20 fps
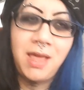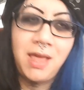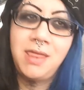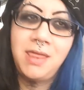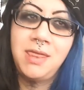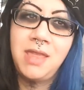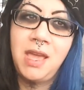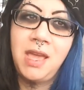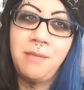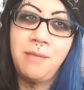
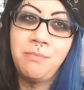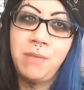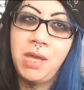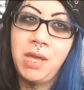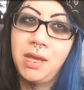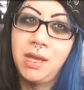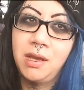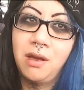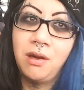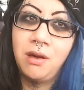They
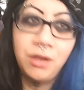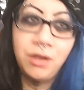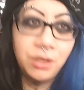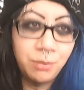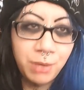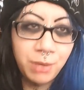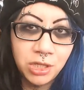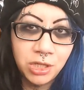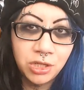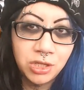make all the
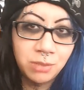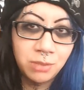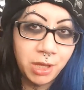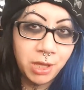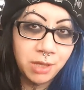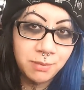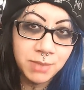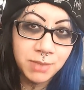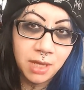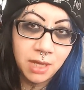pictures
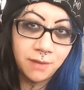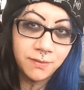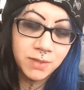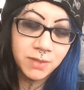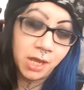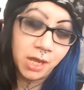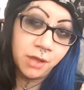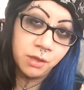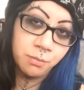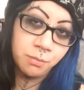about
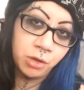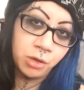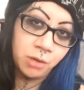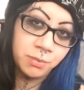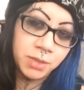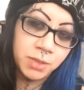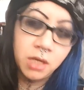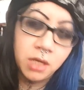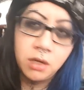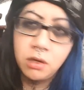themselves and their
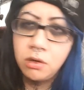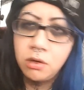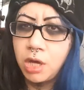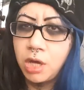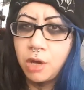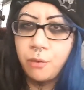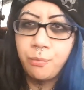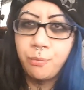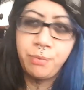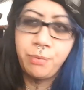boobs, and oh,
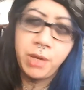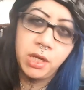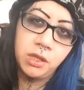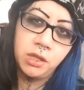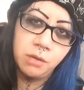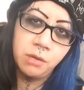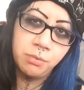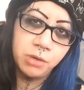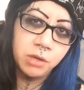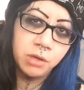how big
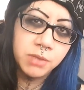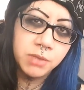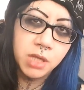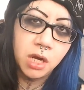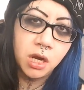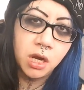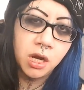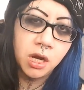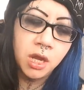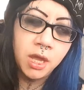their boobs
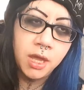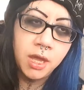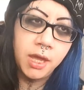are.